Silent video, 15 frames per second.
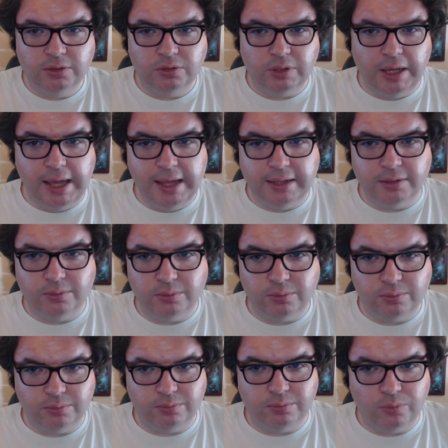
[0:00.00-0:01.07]
and
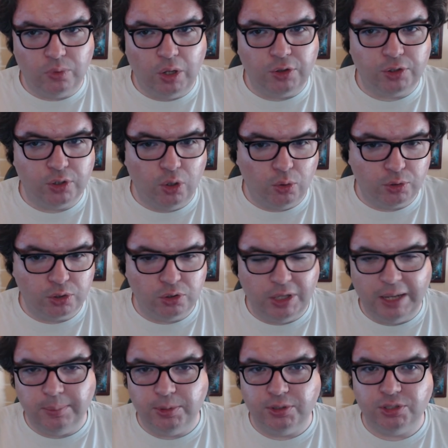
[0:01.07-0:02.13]
other older
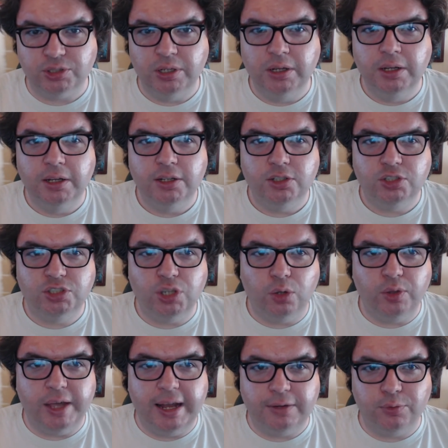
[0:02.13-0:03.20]
labels, so
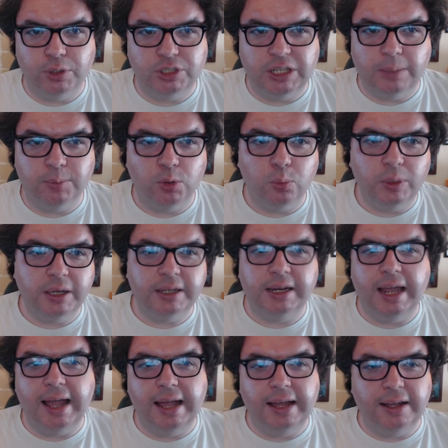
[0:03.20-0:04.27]
that, for example, we can
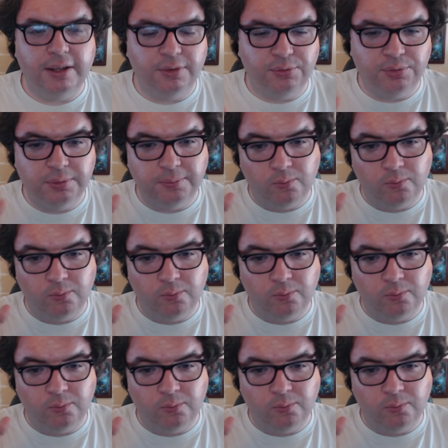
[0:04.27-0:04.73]
have